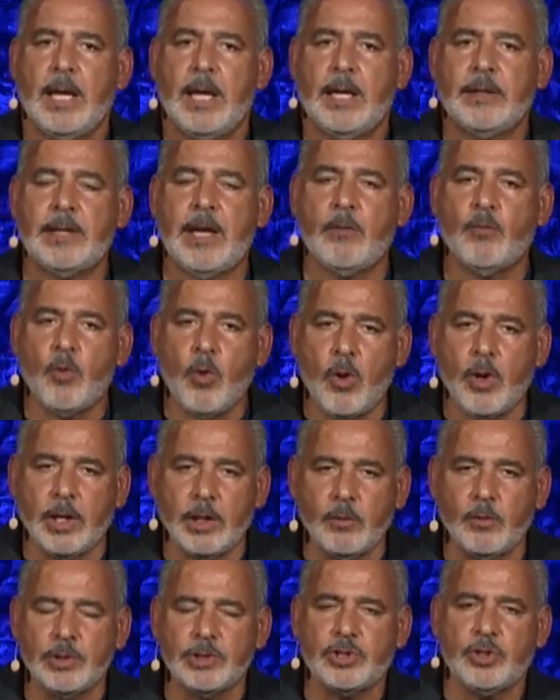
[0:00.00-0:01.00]
And that
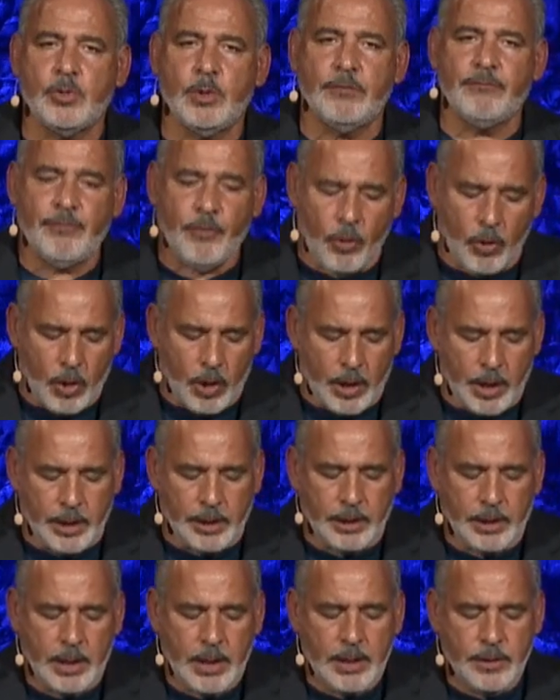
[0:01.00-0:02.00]
warning was to
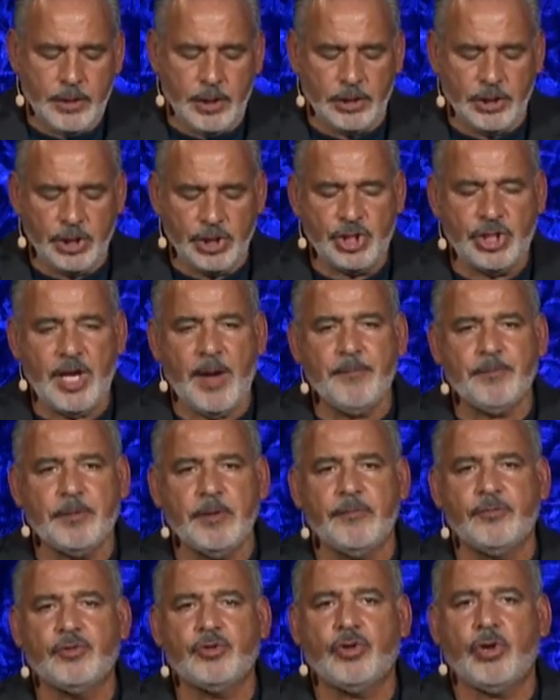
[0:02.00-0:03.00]
avoid the
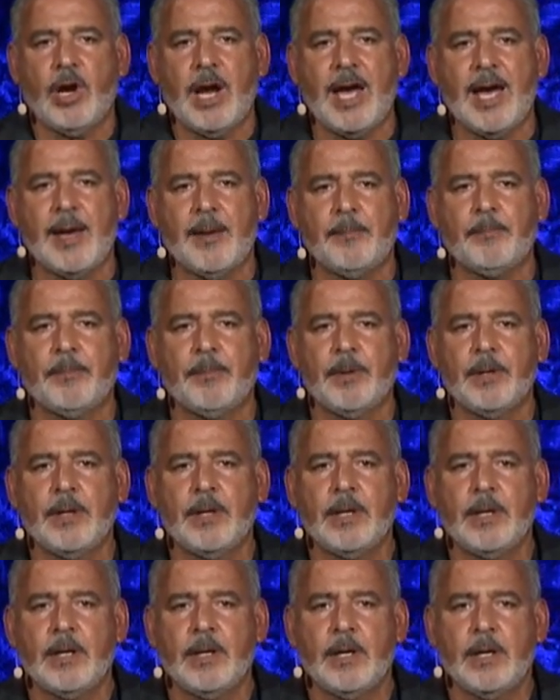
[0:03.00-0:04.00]
deceptive trap
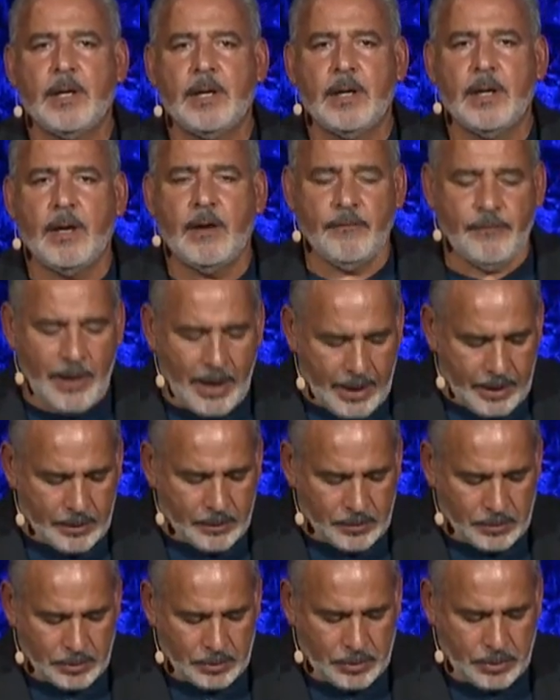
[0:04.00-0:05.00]
of
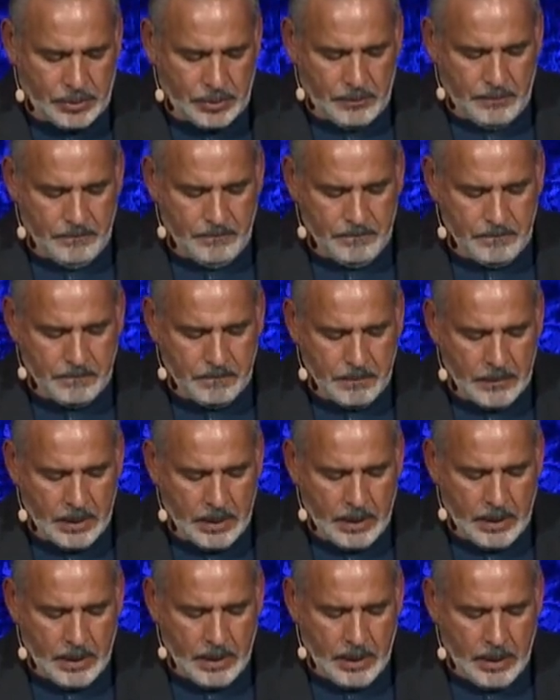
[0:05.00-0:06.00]
idols.
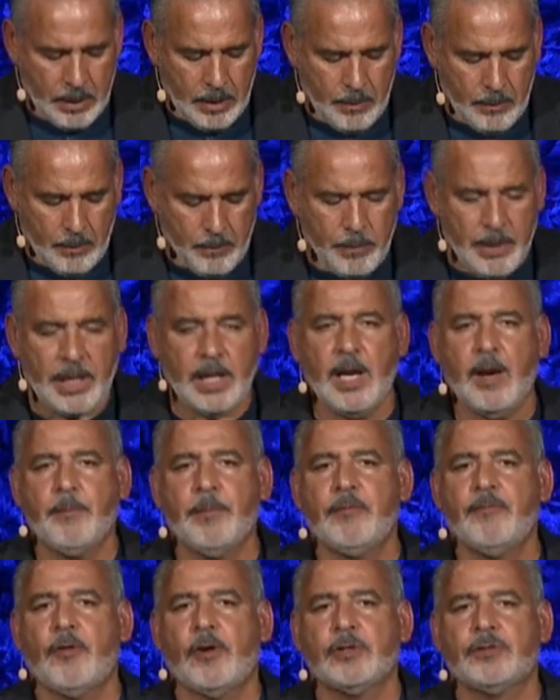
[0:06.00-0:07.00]
Pick it
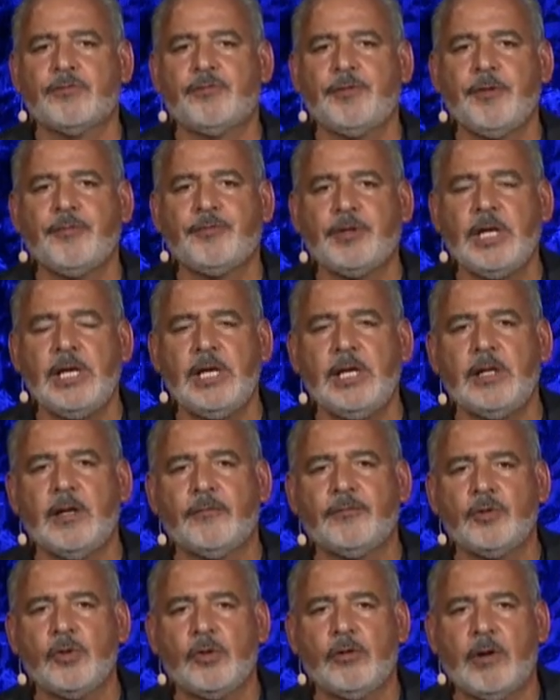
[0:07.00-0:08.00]
up in verse 15
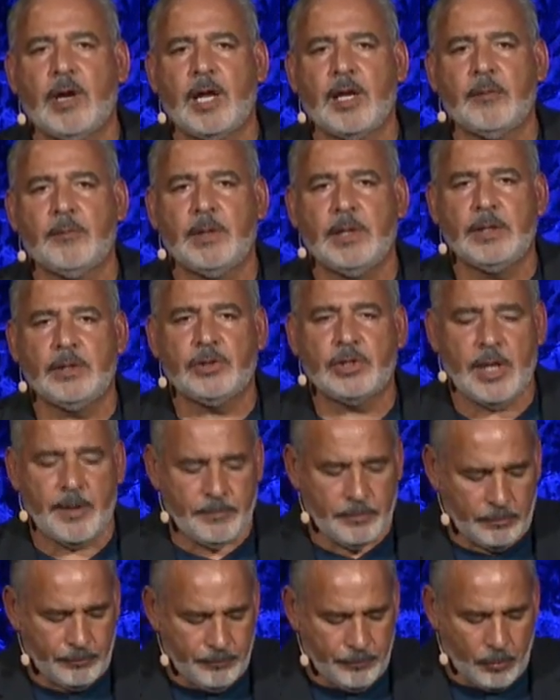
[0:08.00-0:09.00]
of Deuteronomy
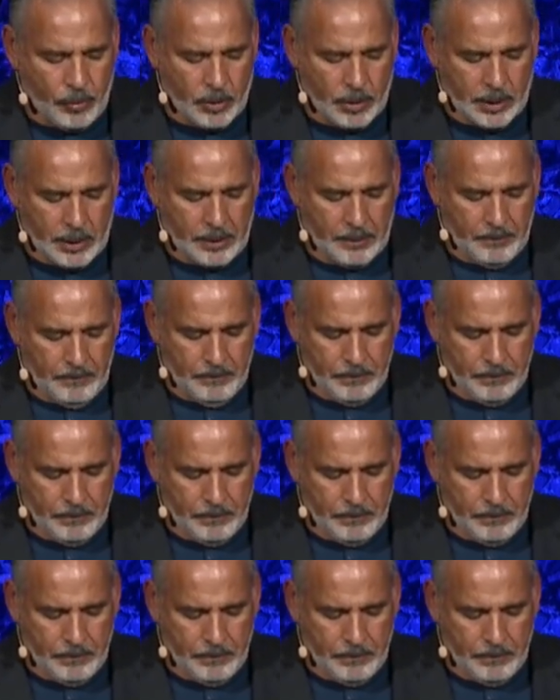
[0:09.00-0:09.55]
chapter 4.